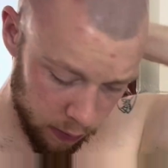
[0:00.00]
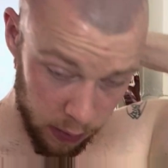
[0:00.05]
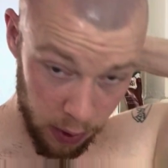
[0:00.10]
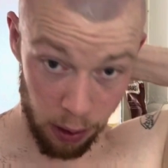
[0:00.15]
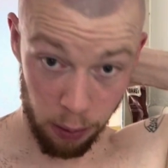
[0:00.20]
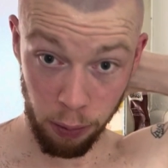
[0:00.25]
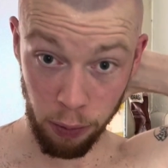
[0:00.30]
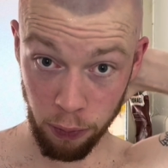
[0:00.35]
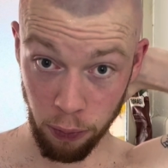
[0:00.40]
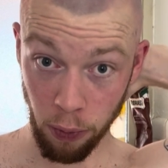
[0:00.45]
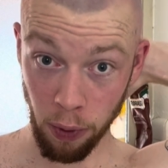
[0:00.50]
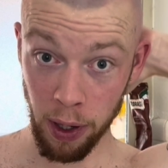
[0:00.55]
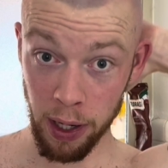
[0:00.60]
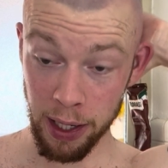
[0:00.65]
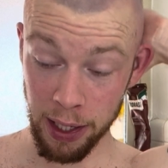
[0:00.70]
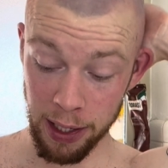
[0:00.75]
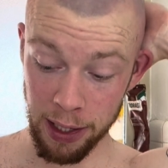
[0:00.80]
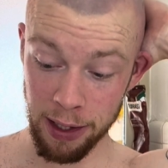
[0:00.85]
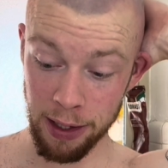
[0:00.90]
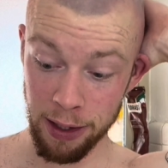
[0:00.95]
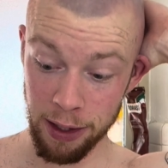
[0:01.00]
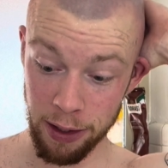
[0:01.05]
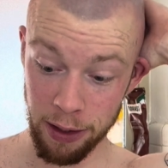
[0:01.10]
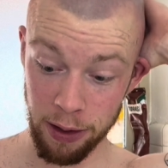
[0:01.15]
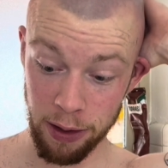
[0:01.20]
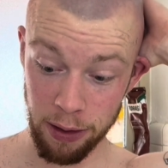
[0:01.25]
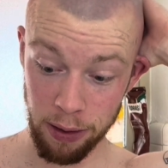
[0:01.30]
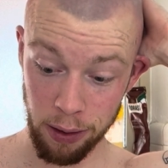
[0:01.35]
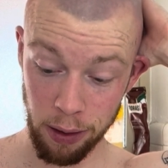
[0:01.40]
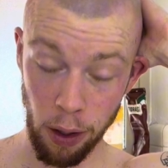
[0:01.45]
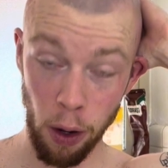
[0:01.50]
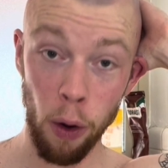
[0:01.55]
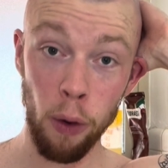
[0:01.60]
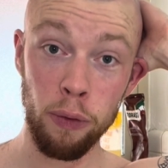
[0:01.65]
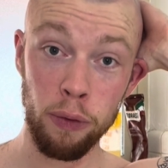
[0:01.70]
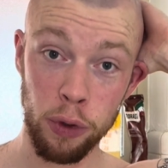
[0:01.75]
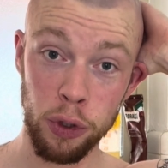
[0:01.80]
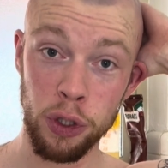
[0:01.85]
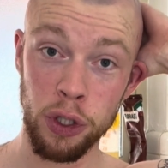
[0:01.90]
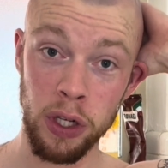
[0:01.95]
Now, before I get into
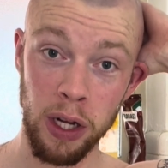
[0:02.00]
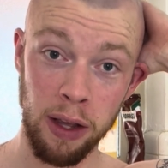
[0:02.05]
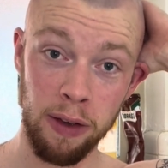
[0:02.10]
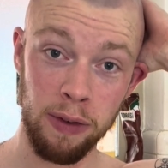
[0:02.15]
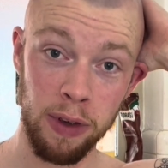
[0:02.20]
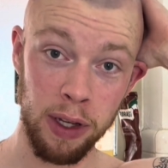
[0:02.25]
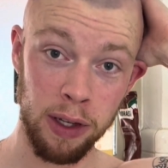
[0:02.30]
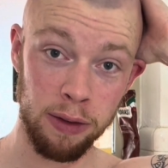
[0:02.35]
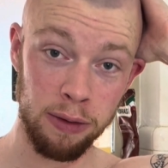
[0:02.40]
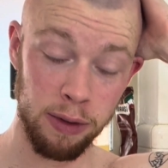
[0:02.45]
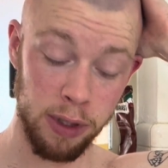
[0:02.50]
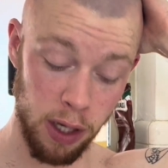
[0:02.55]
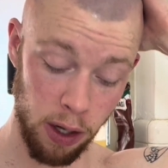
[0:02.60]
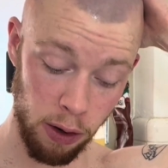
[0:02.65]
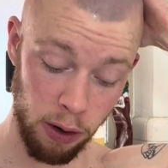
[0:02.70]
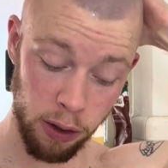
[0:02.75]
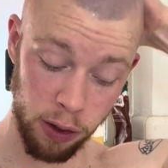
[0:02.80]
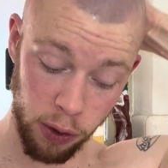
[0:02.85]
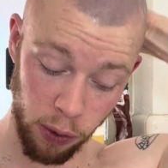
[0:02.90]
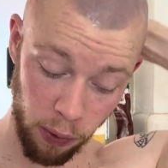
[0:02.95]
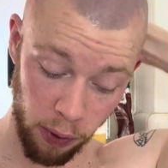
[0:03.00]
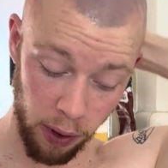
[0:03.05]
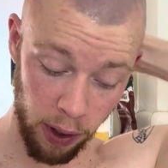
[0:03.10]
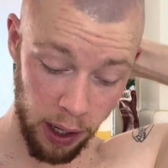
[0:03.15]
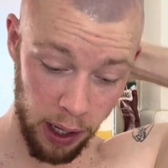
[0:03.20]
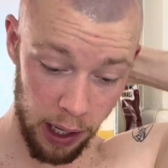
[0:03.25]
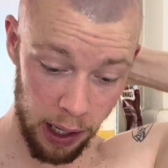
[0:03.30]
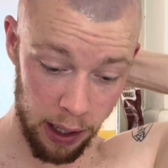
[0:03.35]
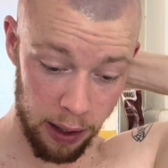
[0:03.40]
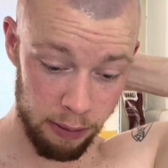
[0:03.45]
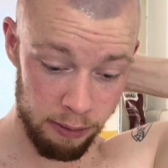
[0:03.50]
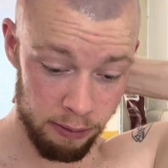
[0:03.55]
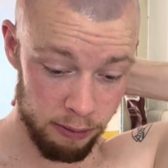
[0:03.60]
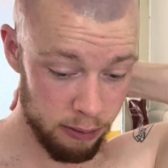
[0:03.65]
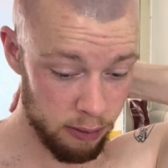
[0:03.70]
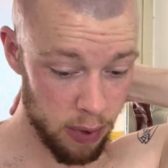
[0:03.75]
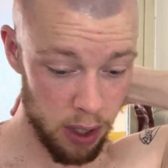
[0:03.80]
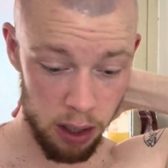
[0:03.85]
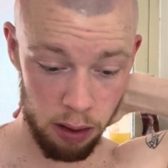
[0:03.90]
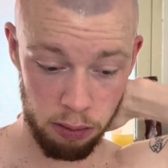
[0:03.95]
overshaving territory,
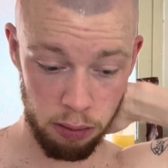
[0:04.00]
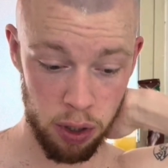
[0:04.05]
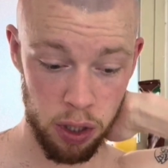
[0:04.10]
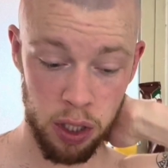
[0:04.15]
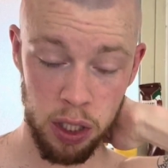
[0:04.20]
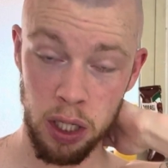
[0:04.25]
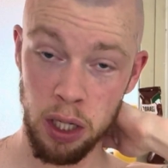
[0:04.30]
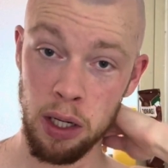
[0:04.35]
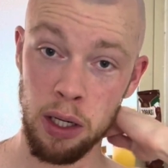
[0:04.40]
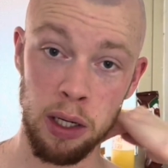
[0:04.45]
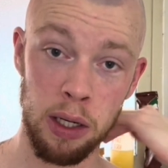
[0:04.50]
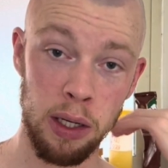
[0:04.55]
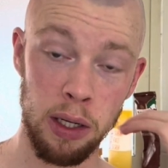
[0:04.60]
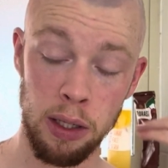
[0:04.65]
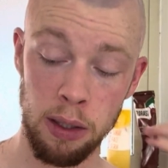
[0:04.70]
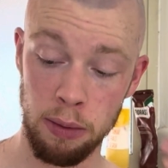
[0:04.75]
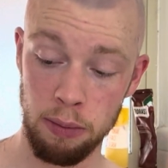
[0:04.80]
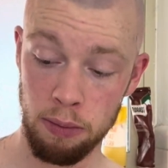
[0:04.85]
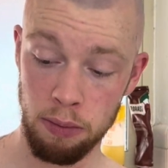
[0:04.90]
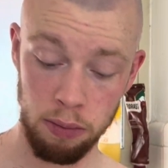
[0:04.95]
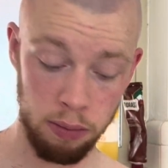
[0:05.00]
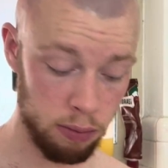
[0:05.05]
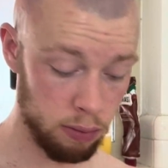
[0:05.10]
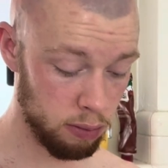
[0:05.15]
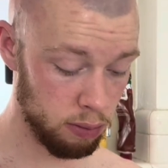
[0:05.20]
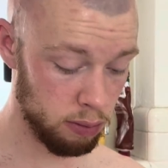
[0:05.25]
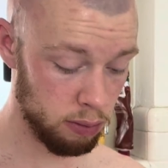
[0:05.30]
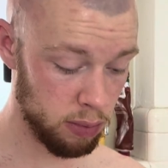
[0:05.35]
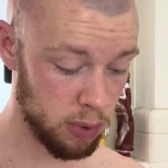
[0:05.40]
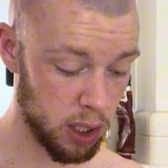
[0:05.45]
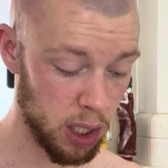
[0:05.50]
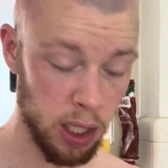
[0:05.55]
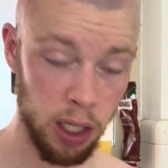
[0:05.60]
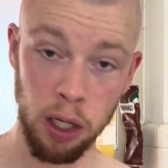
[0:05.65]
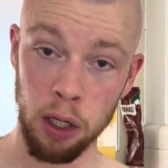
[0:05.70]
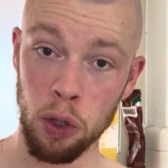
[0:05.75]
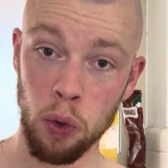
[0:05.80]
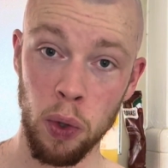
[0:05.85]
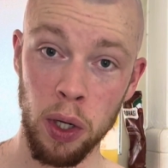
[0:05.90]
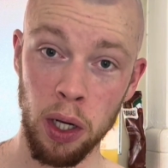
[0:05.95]
I'm just gonna take a
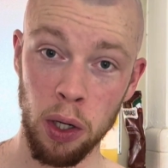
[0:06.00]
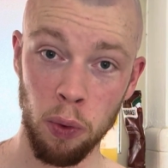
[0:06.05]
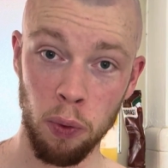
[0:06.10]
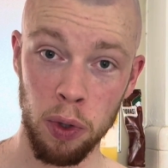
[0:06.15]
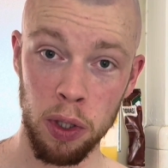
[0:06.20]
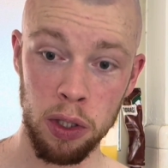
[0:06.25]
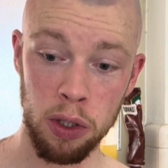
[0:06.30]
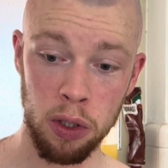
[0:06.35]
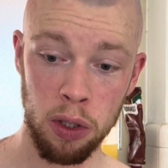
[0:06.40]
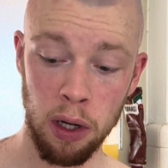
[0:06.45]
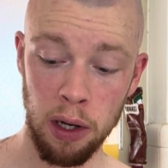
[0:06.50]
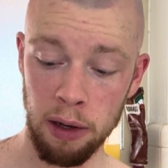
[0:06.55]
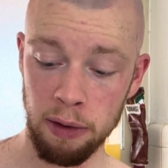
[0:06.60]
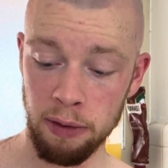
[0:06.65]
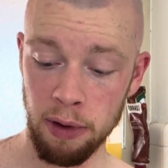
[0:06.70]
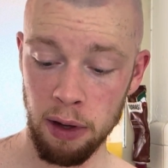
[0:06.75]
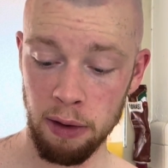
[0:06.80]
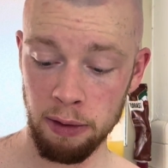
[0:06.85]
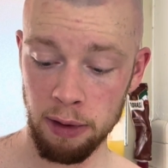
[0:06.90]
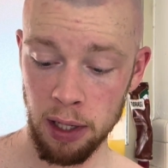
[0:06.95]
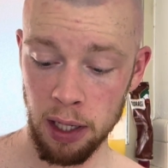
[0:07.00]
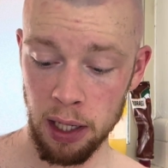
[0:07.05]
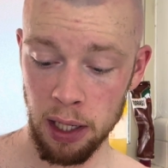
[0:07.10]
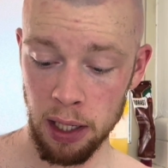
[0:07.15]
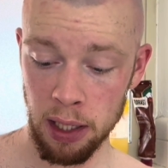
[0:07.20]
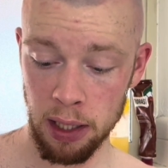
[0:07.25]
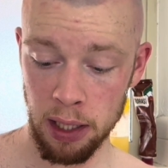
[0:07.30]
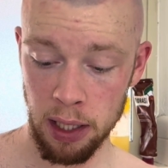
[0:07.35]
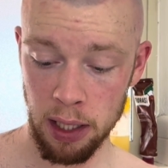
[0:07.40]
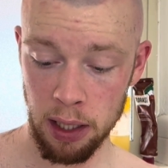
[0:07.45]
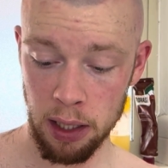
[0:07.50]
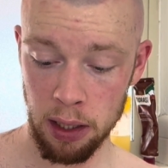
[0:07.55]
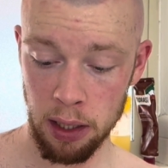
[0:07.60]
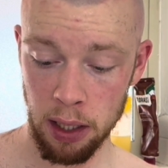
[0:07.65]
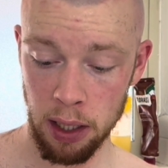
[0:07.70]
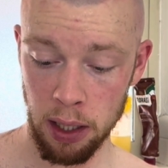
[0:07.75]
quick rinse off of it and then